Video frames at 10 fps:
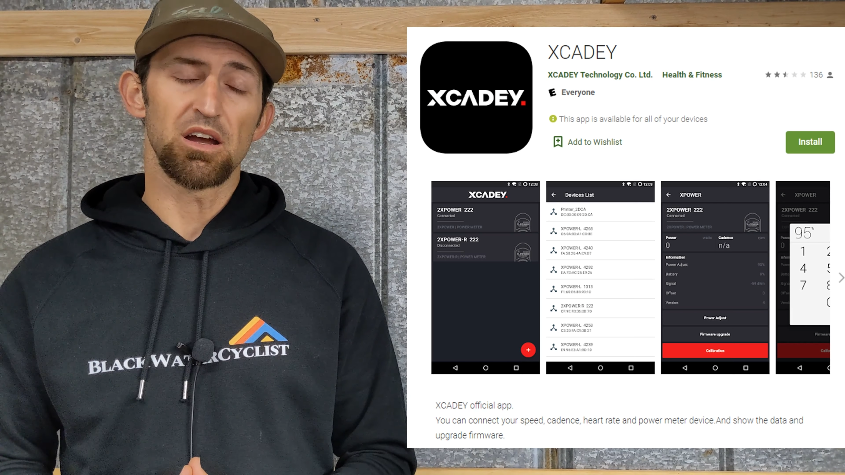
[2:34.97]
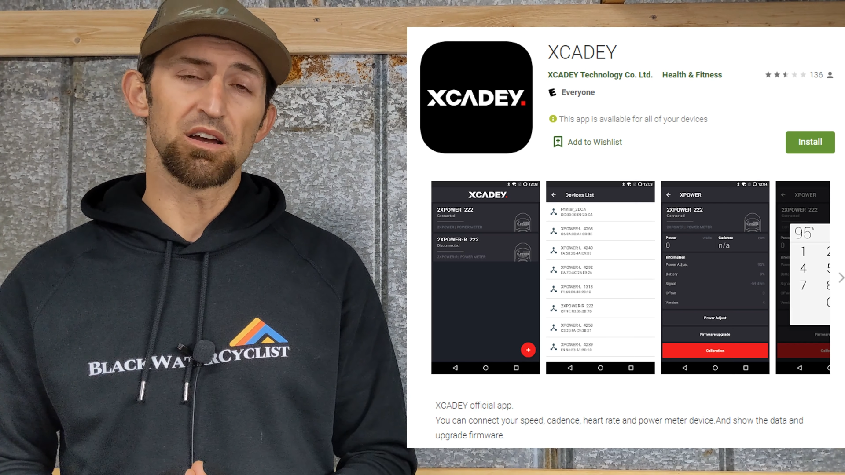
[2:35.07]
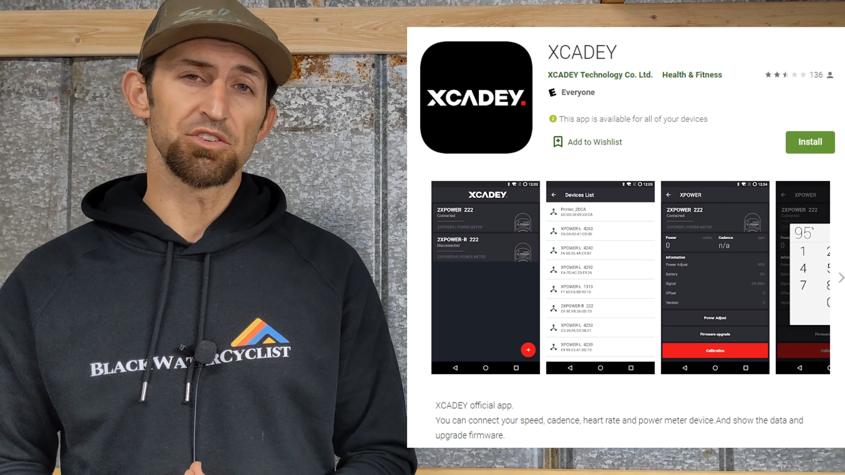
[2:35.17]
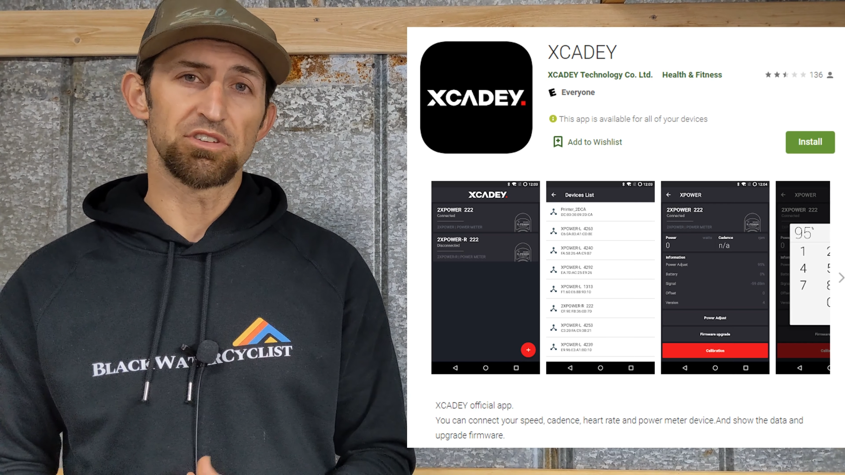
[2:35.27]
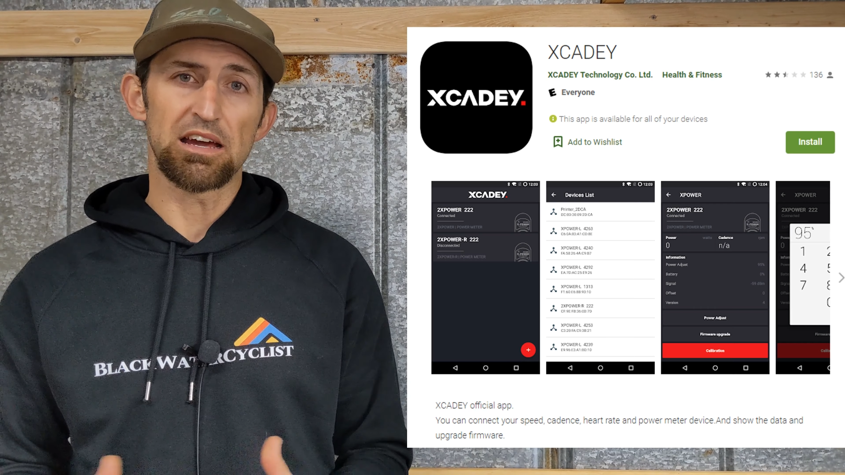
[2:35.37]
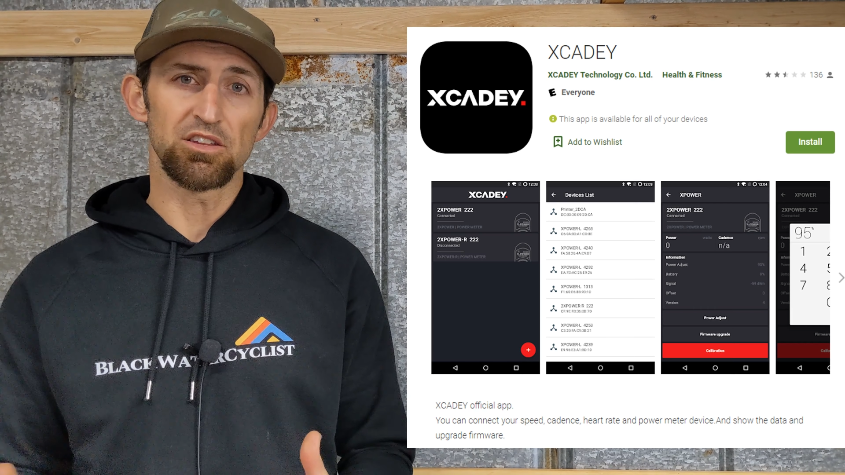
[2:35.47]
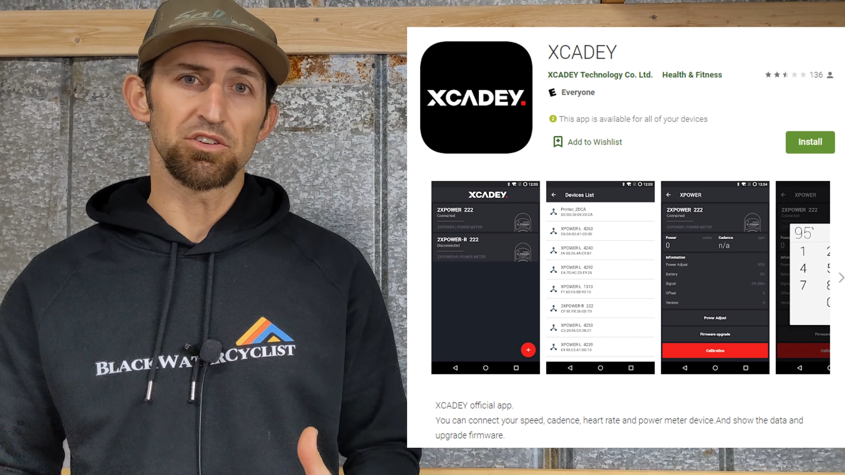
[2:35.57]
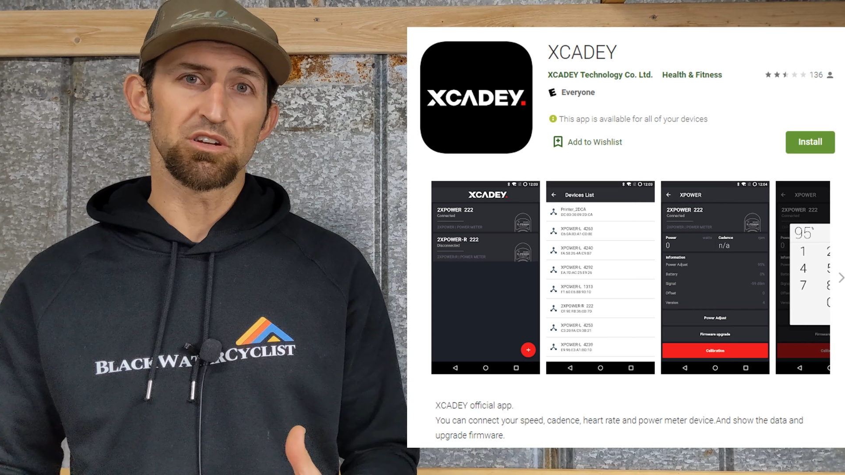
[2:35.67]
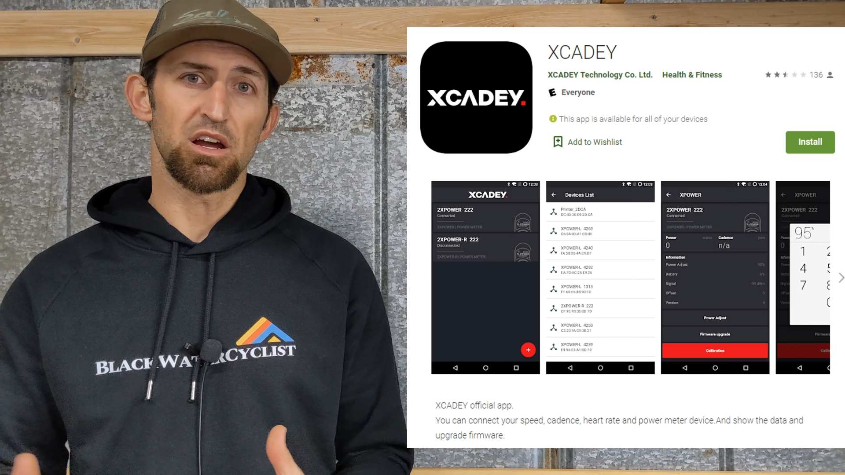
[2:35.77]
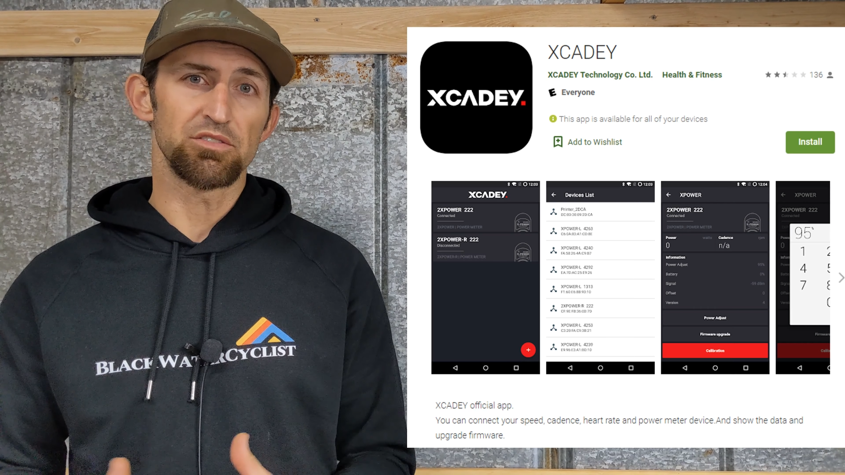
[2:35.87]
You download
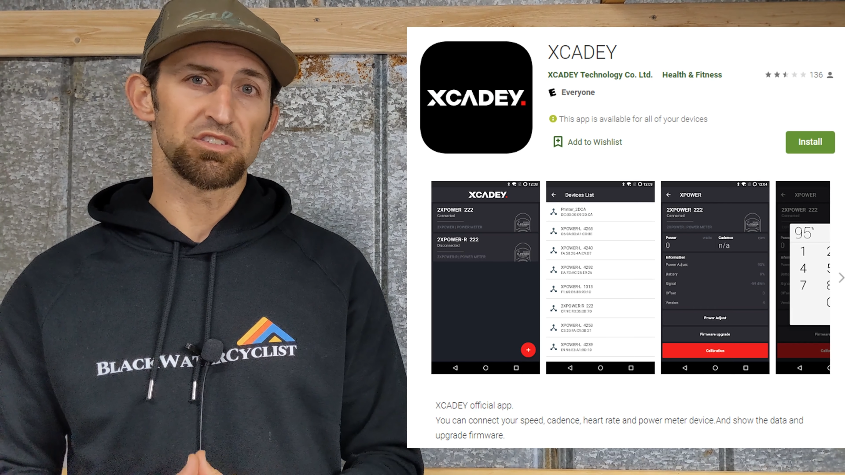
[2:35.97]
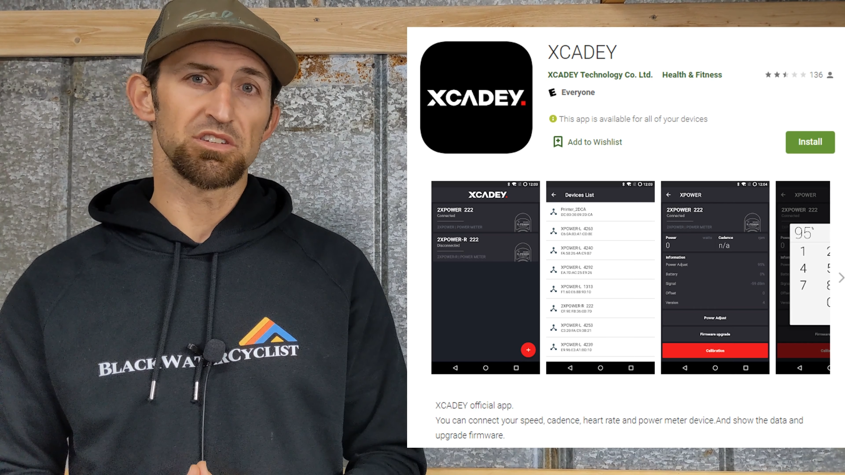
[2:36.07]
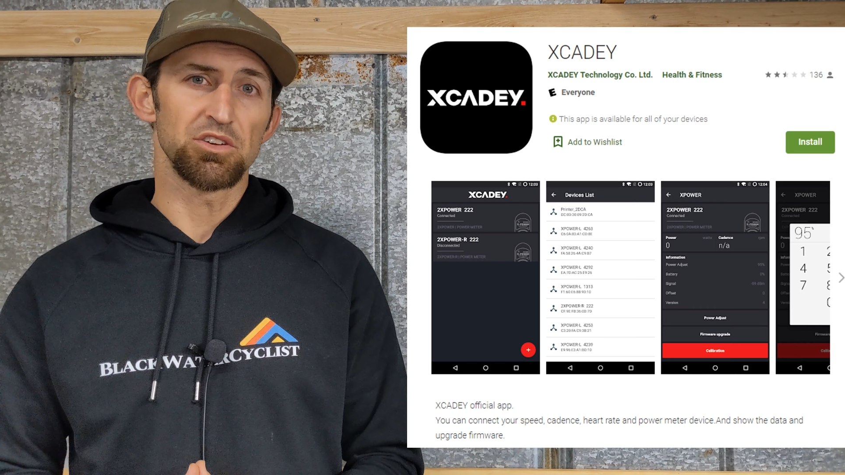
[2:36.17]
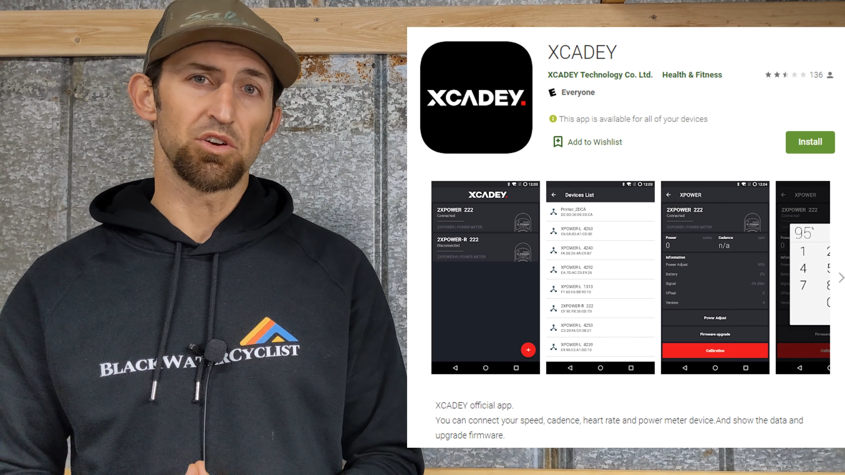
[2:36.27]
it obviously